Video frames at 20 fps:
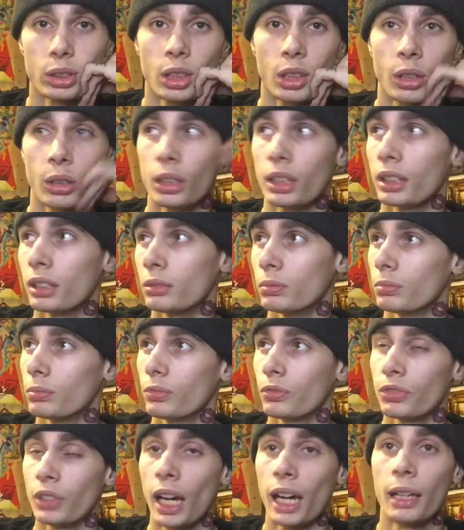though, and
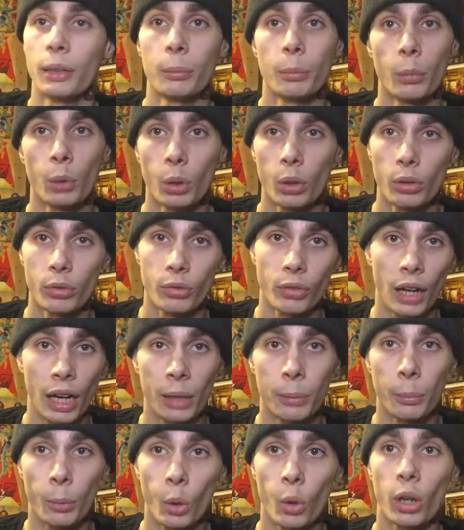
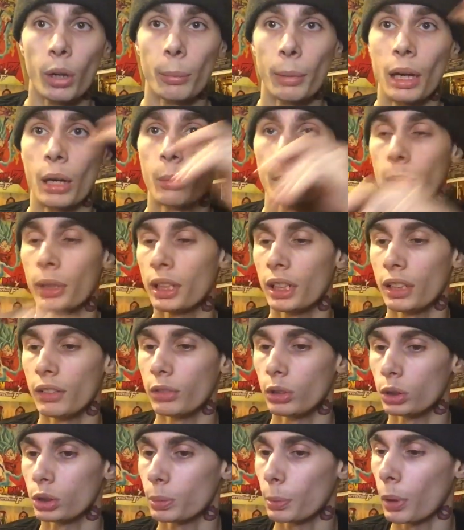find more about
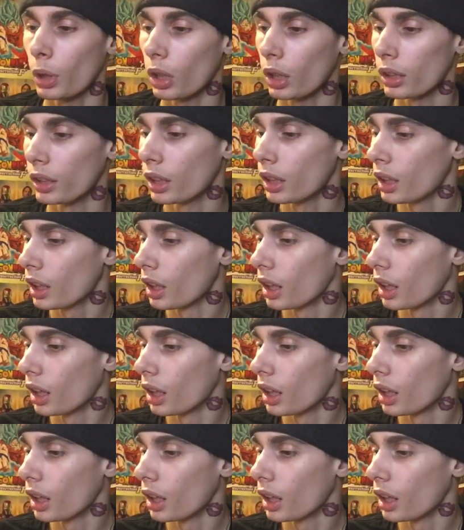Medieval Spawn.